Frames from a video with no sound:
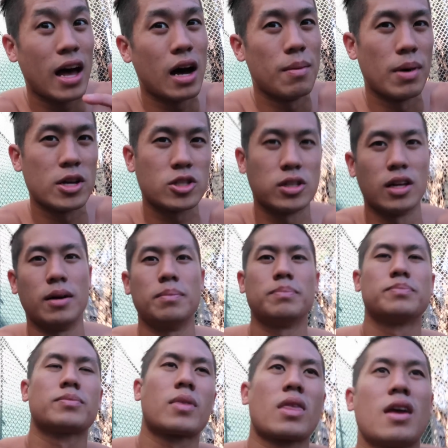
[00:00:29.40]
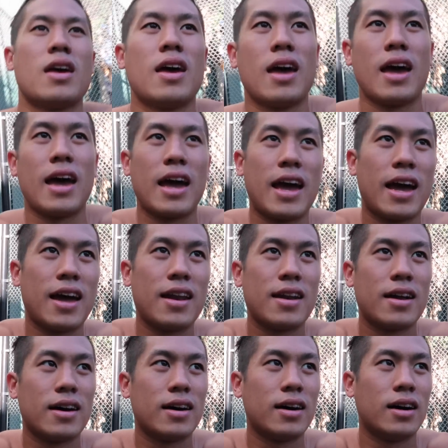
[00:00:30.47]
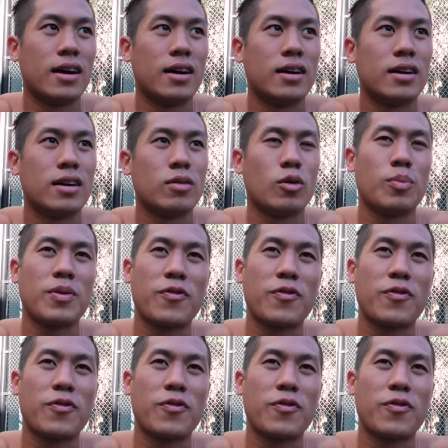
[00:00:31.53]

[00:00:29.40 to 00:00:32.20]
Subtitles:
a muscle up. And well,